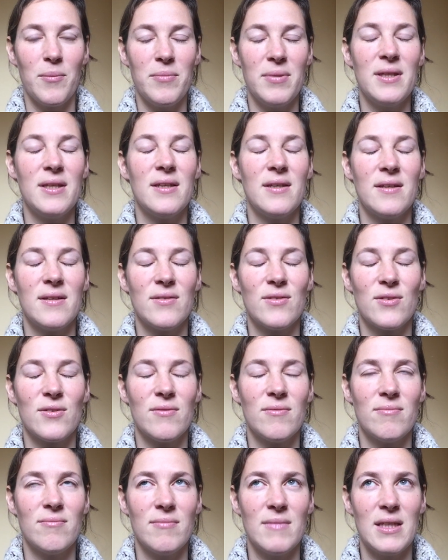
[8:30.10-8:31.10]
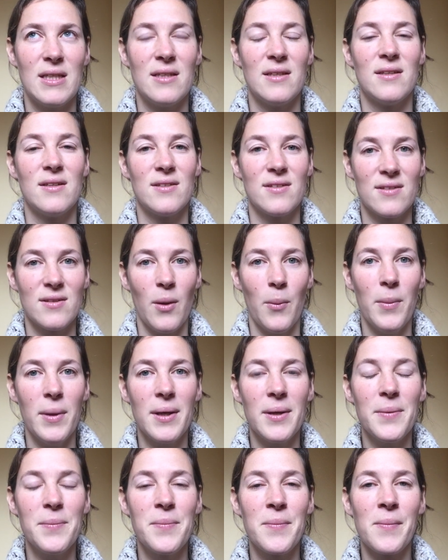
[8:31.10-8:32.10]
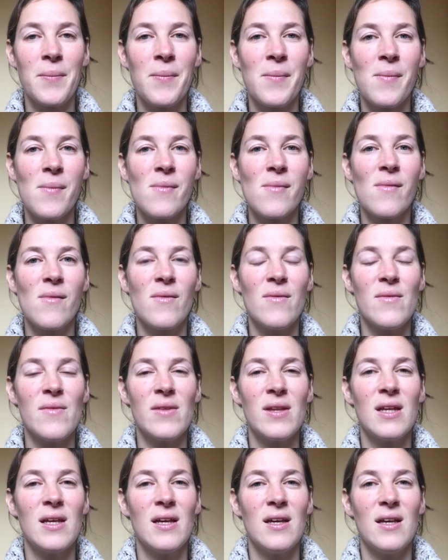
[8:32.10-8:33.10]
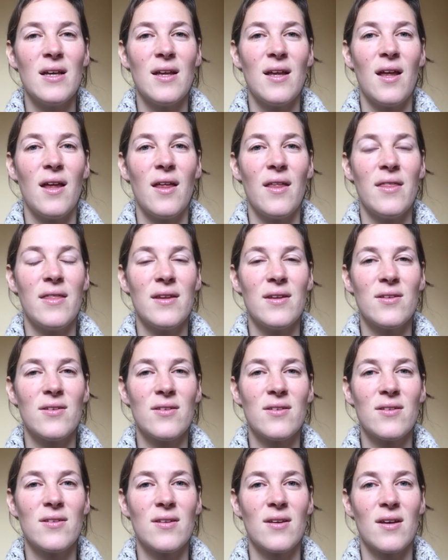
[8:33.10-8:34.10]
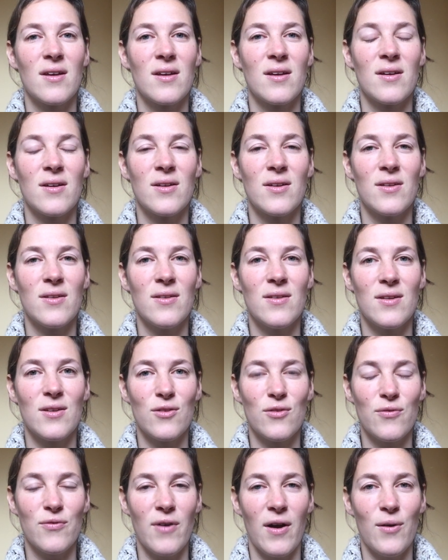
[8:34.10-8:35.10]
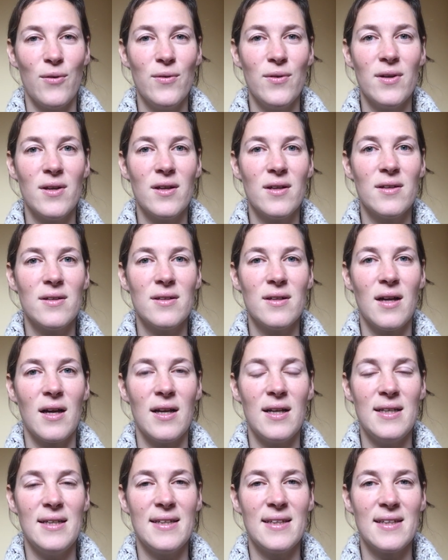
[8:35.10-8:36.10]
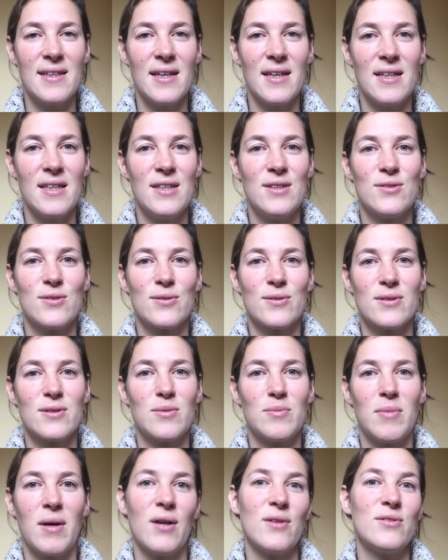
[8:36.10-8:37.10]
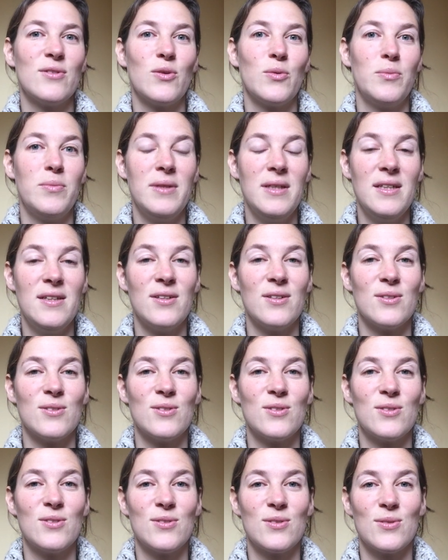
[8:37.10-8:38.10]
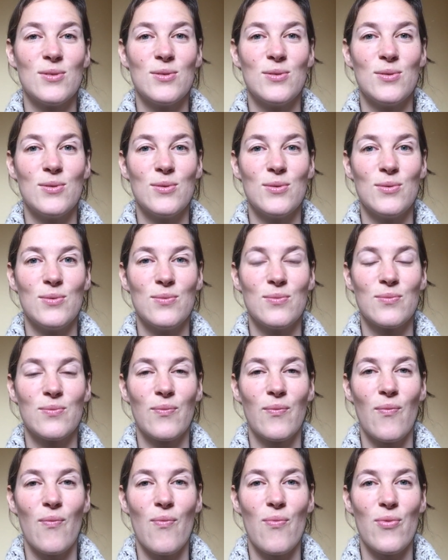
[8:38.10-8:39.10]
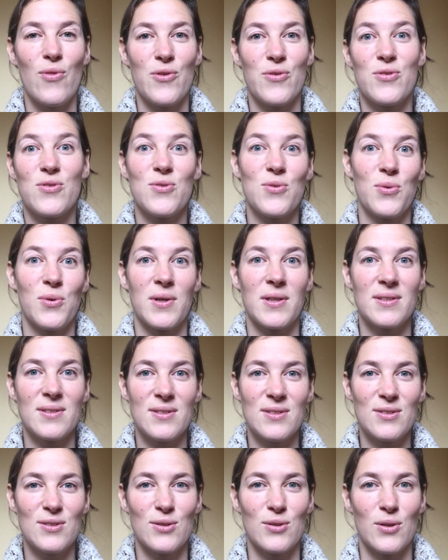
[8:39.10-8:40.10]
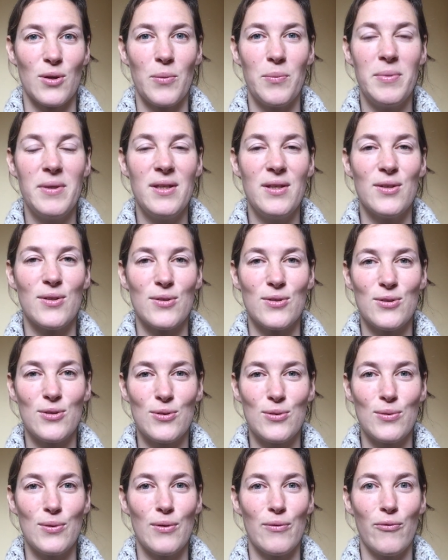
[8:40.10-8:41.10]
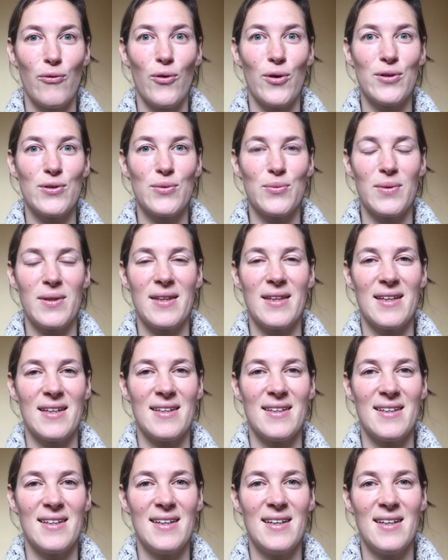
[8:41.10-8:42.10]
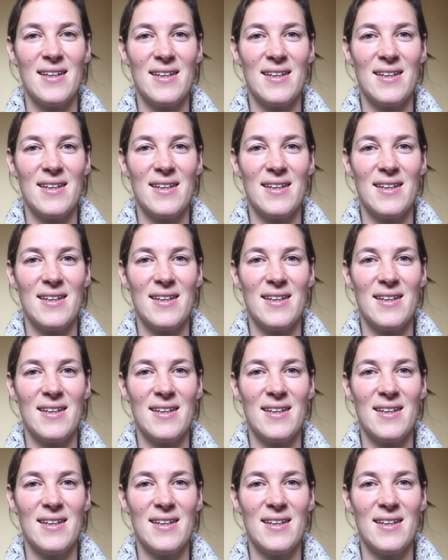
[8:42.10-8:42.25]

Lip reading: been in this summer, this founder, Eileen Caddy, talked about obedience to the source, or obedience to the voice within.